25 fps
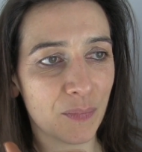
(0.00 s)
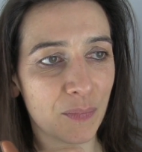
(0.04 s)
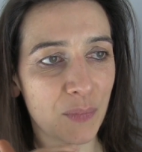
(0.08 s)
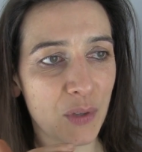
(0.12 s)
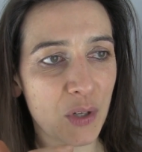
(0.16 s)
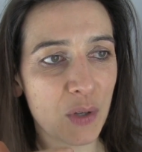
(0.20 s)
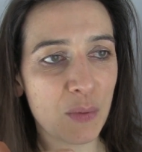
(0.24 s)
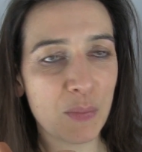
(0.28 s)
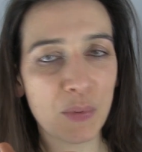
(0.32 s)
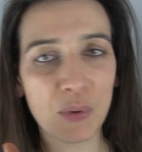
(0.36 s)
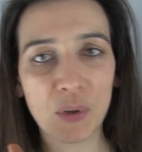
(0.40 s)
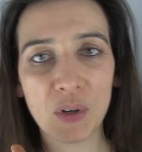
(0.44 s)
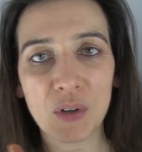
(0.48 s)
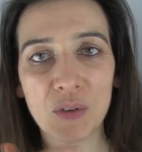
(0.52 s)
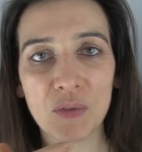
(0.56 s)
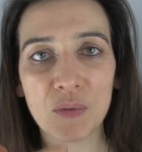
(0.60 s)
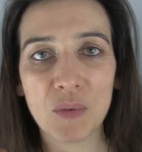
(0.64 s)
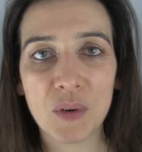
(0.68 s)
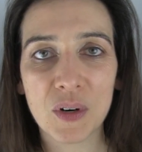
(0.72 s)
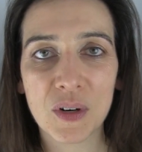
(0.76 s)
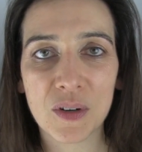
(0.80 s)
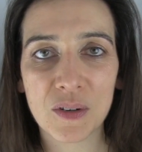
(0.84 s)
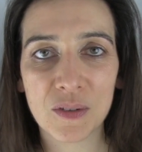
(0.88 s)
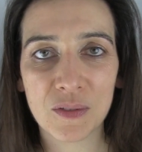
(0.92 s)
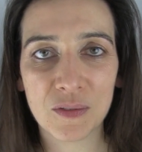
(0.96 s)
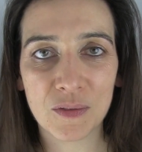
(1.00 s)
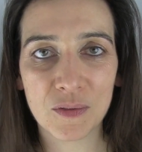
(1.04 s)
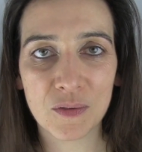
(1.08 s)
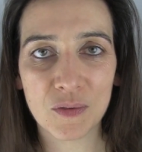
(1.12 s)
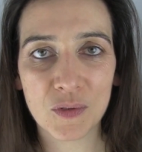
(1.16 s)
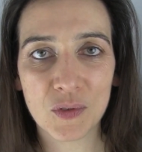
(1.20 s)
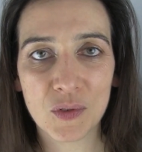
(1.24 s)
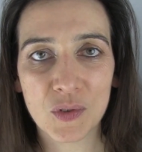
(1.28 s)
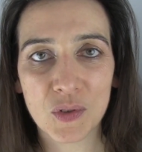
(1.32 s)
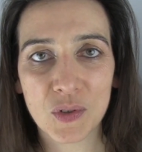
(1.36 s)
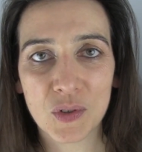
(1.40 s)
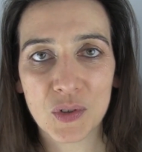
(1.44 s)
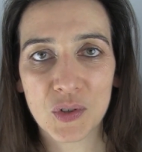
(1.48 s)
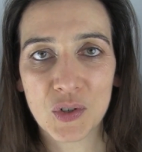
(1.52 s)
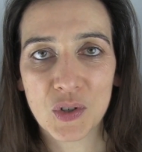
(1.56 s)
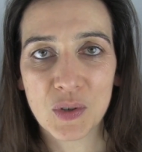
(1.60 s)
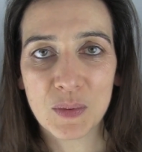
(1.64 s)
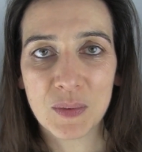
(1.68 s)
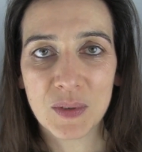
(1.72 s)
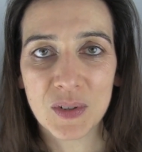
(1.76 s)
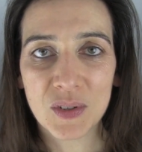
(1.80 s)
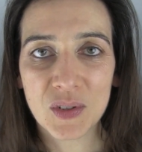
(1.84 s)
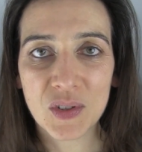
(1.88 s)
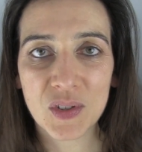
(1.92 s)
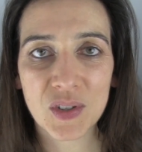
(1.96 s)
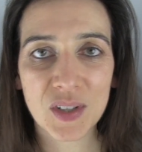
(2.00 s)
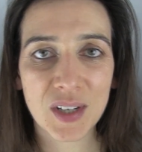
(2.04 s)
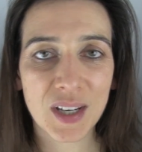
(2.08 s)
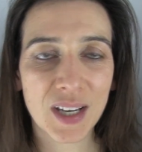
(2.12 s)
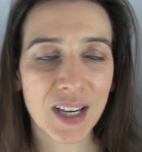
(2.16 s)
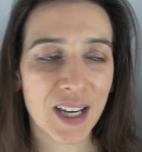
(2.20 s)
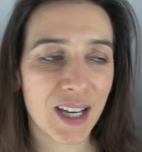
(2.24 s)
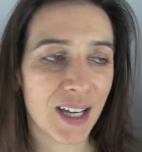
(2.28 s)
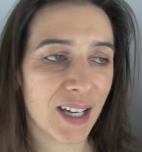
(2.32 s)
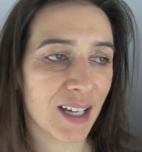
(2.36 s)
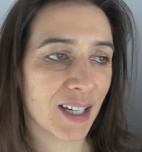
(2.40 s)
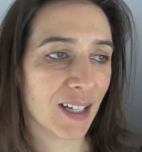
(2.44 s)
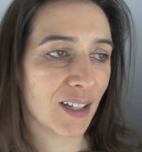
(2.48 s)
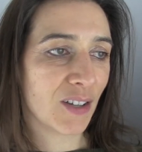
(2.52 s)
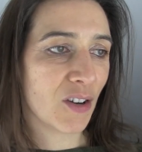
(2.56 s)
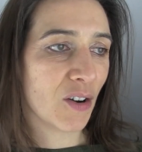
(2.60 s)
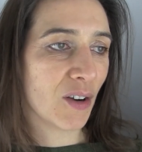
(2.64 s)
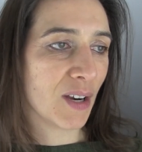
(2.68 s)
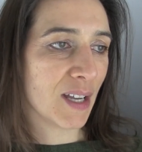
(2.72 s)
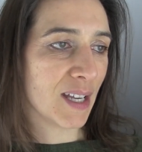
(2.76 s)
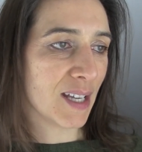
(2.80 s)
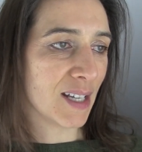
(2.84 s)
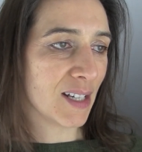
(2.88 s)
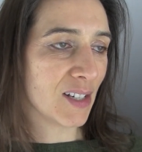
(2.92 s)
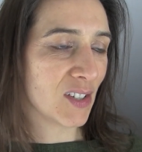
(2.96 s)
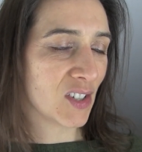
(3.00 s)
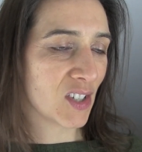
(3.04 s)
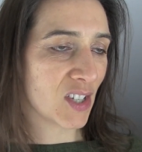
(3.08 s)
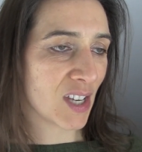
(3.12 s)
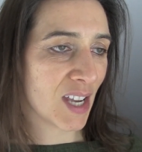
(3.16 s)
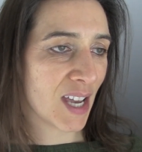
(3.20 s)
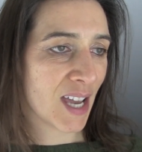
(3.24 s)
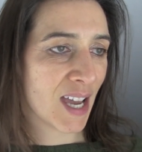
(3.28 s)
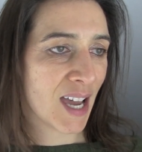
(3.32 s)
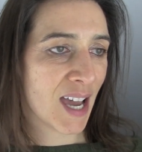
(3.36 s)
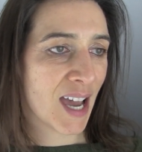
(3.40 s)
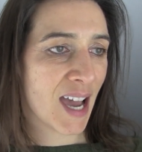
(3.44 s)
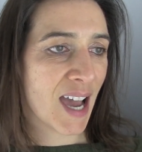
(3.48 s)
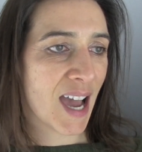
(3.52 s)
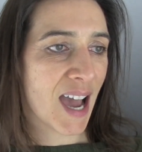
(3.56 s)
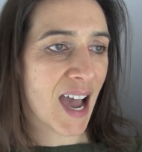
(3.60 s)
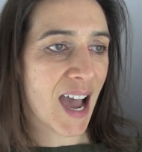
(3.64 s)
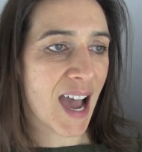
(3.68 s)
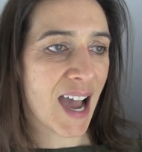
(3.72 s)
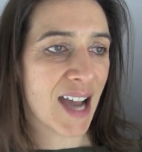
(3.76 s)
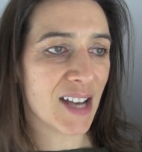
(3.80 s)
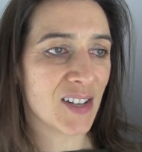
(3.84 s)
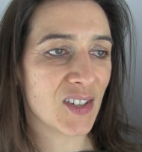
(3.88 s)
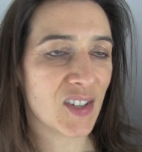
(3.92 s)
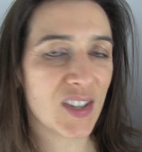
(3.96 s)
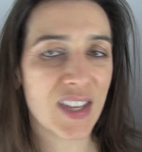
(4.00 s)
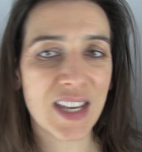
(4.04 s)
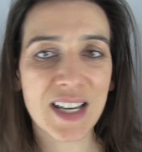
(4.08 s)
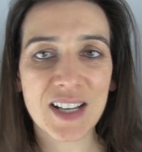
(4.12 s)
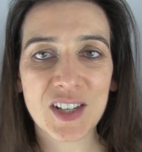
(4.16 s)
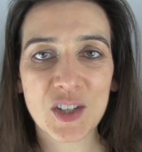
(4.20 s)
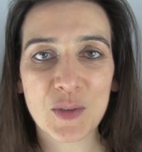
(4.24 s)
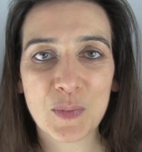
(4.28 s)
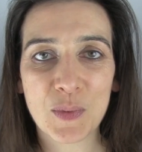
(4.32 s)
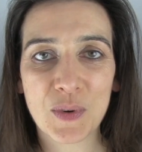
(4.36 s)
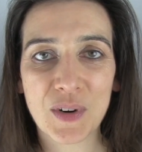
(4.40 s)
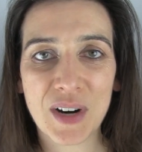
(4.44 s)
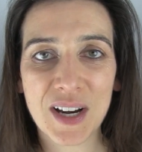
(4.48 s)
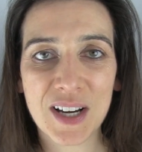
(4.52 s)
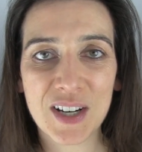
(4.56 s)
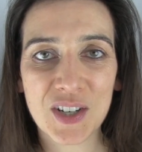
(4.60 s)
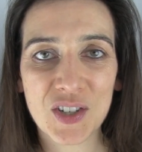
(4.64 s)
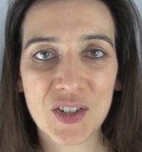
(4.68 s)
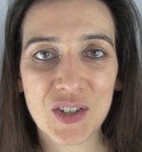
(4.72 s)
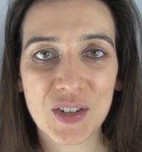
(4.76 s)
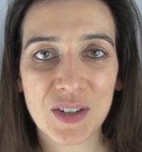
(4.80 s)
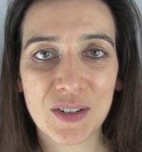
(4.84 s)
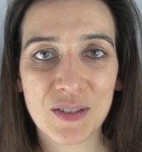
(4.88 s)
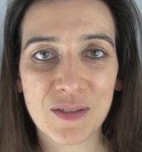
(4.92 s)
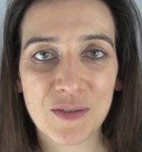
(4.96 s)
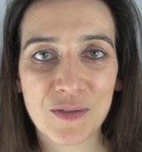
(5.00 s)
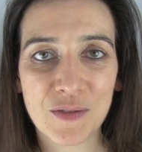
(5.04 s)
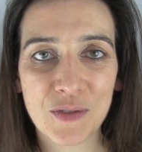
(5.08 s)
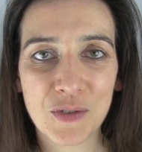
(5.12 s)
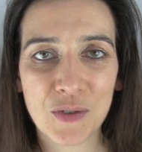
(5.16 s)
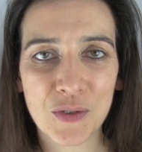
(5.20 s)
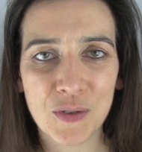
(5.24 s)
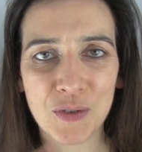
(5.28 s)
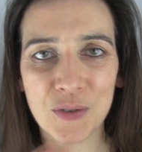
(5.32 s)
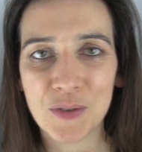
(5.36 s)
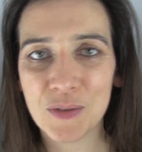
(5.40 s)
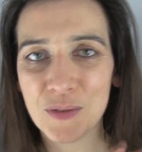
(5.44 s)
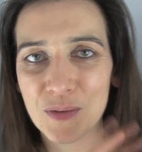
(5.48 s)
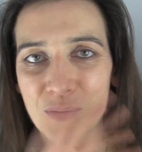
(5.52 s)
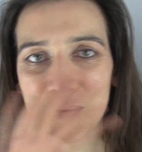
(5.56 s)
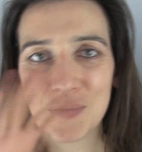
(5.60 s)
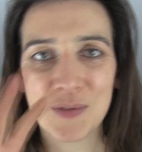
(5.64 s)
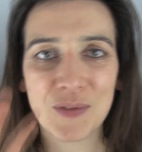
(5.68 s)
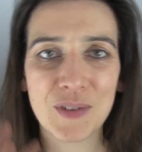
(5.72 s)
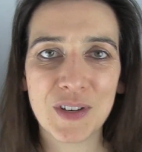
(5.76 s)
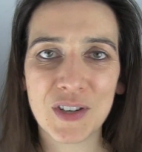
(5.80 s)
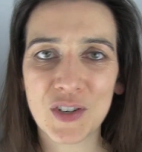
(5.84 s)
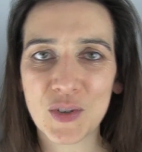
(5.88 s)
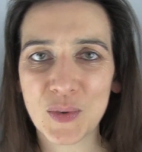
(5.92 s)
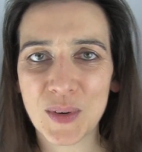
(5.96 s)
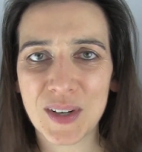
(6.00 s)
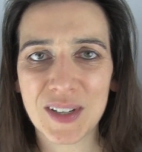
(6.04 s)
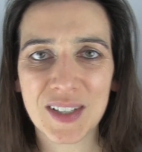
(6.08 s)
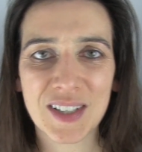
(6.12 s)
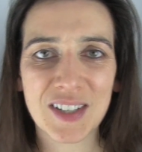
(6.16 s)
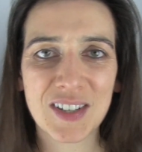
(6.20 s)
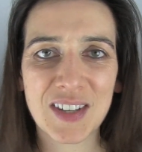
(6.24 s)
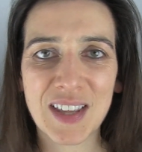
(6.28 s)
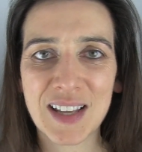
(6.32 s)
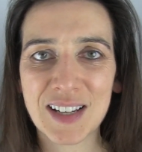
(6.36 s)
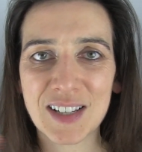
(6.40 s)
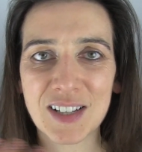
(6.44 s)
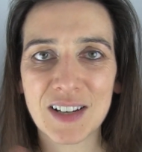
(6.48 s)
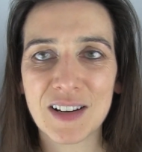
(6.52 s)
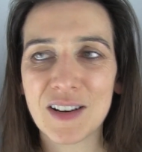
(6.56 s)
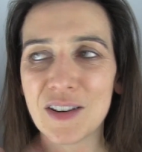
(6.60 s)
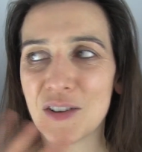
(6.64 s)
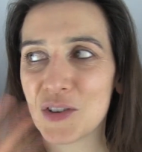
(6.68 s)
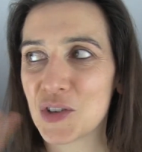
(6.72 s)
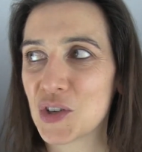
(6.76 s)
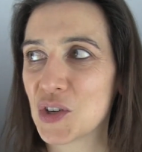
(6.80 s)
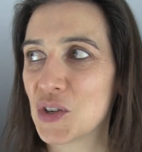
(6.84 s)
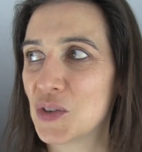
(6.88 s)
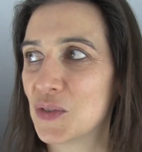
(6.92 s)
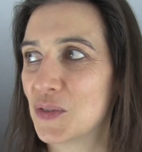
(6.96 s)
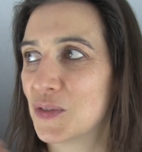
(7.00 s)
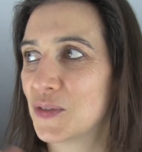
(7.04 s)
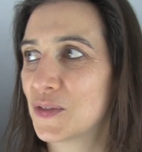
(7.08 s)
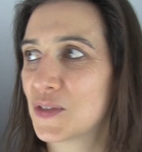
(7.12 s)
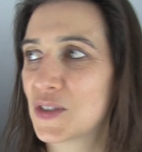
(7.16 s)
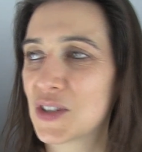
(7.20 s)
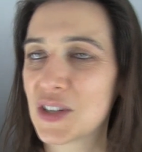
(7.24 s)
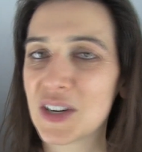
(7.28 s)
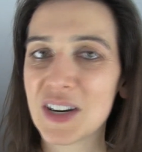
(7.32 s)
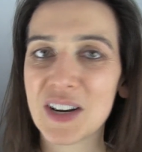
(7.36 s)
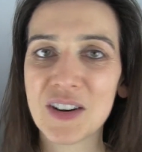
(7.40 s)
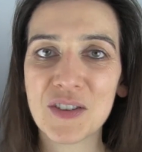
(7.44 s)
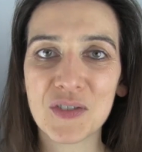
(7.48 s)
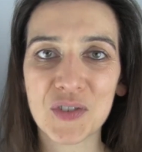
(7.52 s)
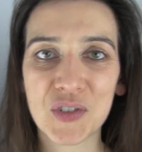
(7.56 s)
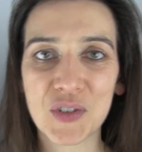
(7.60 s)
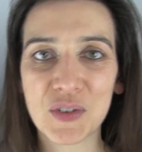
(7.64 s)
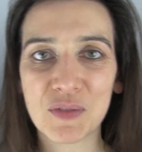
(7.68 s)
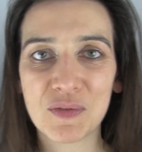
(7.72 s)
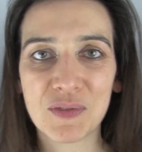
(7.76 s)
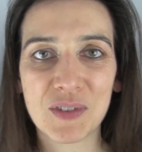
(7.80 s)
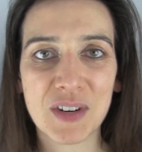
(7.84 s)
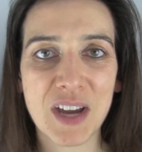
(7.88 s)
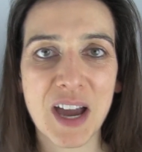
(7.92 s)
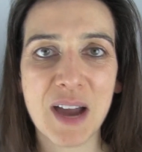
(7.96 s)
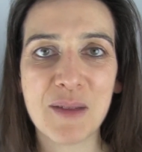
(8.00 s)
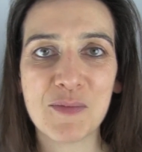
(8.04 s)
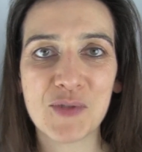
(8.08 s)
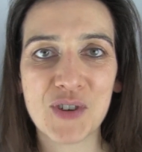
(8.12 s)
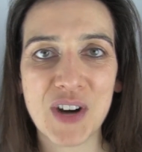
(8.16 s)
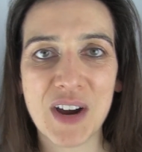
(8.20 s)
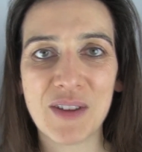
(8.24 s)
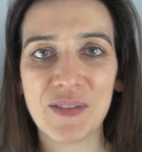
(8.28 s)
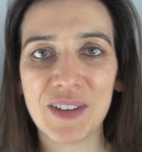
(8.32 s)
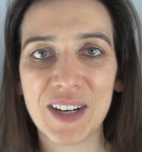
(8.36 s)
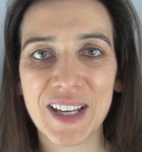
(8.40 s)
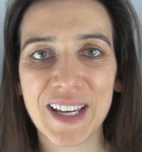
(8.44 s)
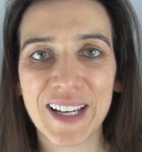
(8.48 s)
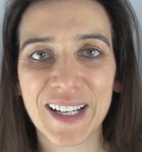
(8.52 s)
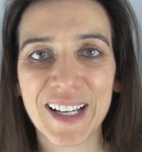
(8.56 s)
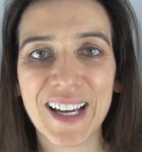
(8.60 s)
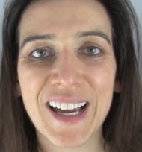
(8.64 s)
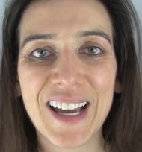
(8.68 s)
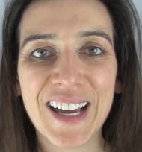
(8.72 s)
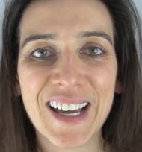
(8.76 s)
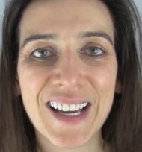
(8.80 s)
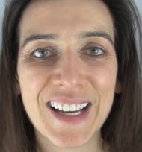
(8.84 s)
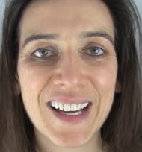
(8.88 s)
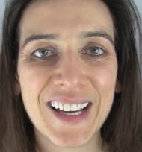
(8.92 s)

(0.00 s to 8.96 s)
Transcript: pupil of one of Schumann's colleagues, as the inspiration for this week. So that's lots of time travelling